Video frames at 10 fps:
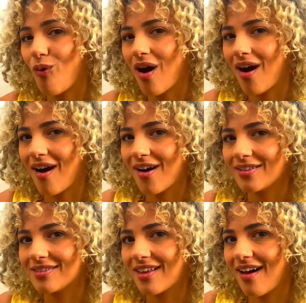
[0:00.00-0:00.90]

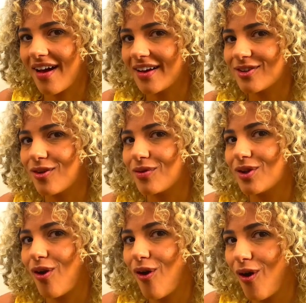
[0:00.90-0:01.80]
One line
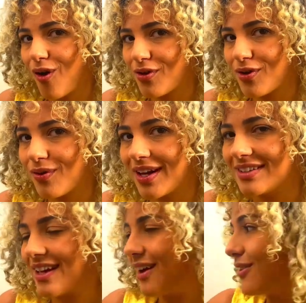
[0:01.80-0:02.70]
going all the way
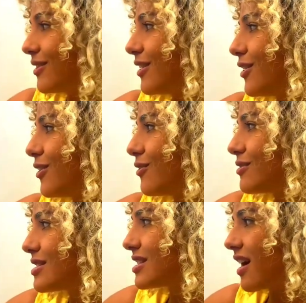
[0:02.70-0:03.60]
down.
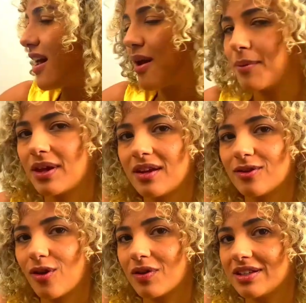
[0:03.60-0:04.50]
Start up here
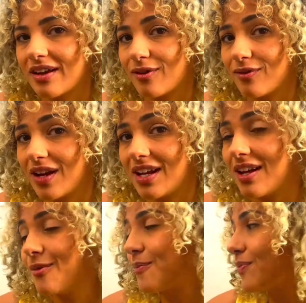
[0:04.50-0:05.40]
and going down.
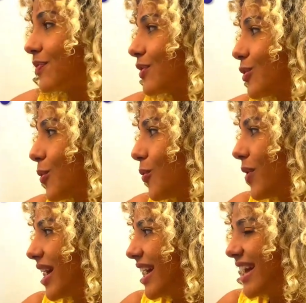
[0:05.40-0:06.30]
Ready?
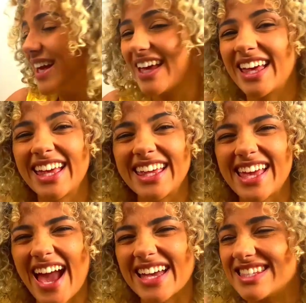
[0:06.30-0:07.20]
Whee!
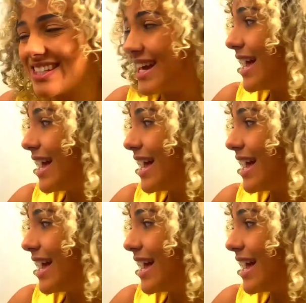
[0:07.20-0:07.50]
Yes!